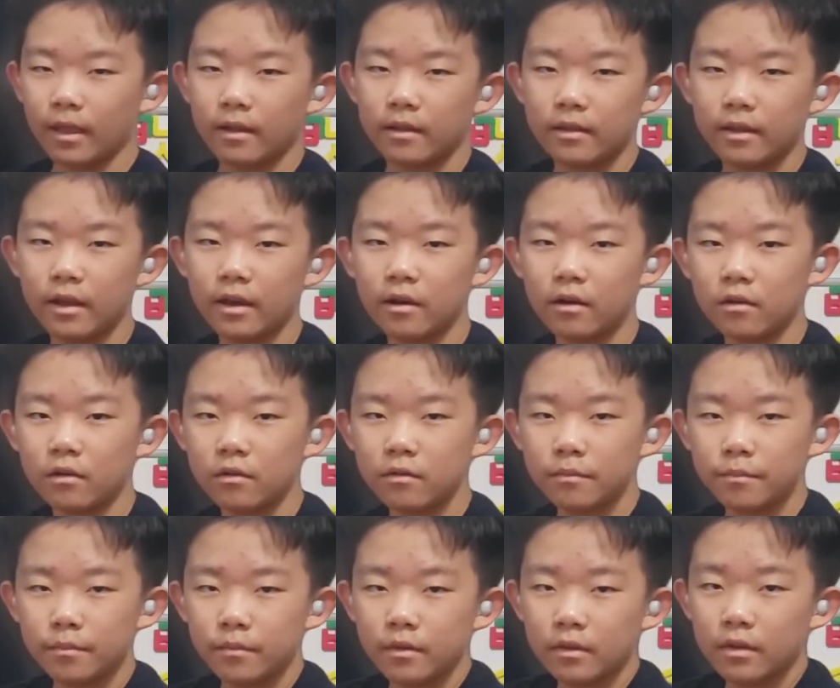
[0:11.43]
Now,
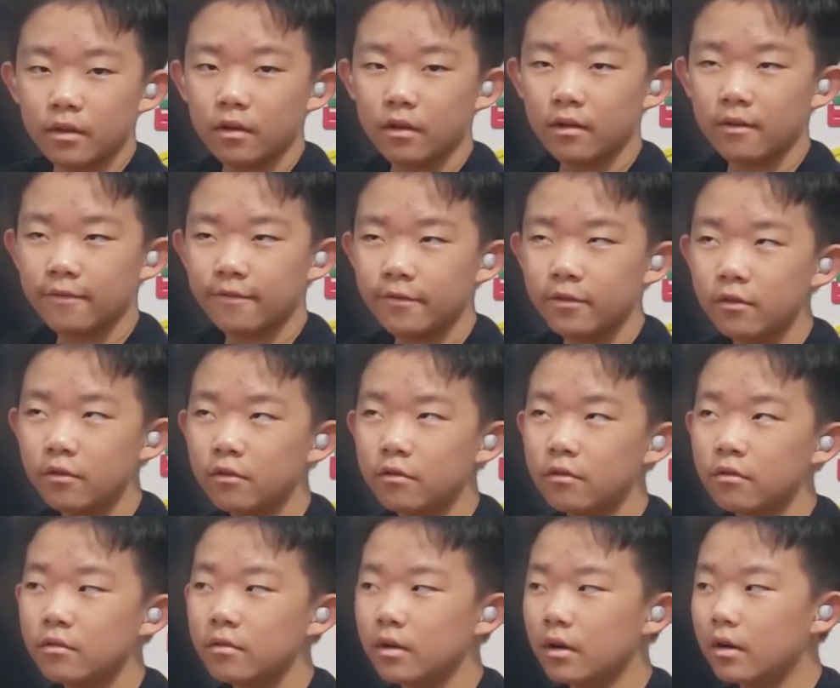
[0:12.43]
there are a
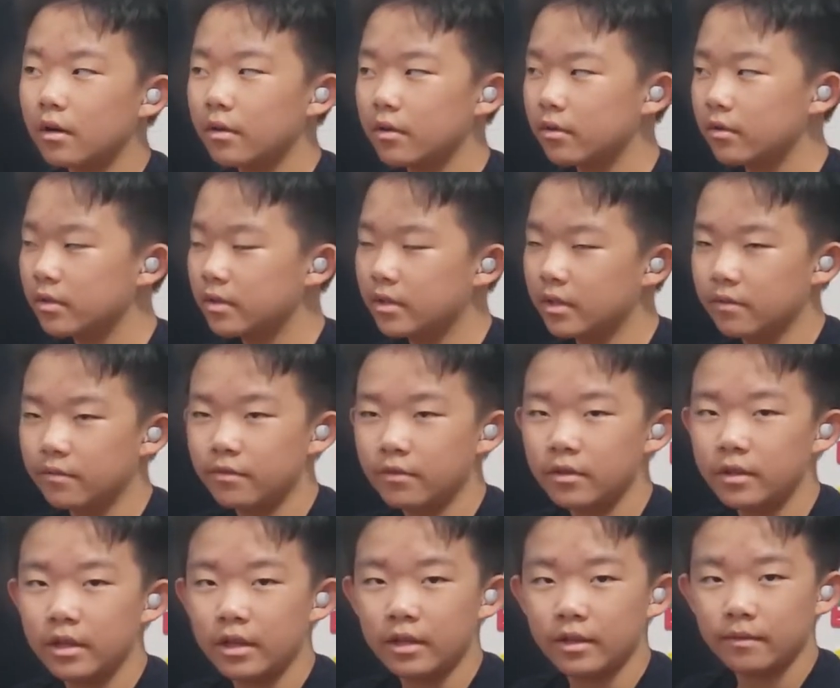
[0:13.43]
few other stuff you
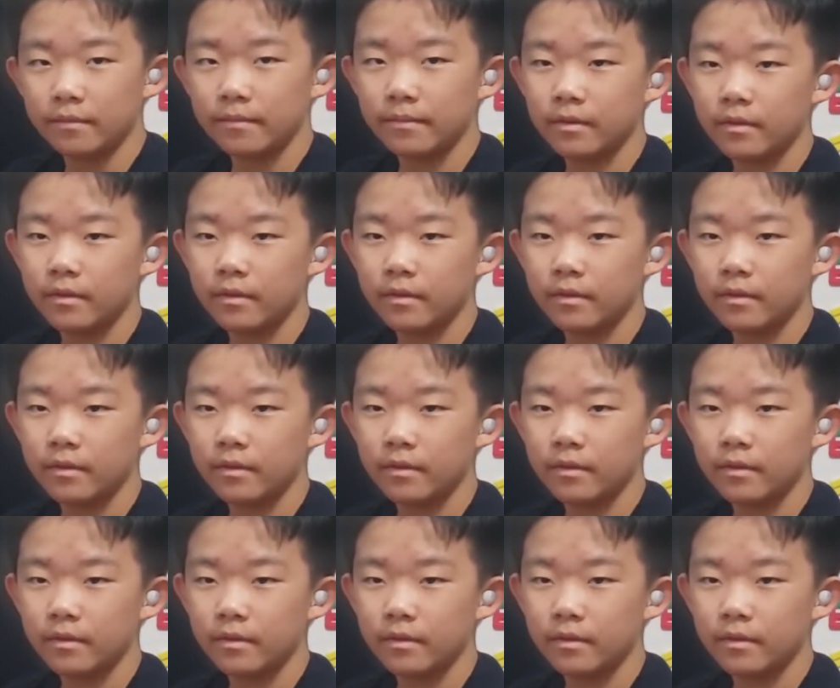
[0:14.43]
need.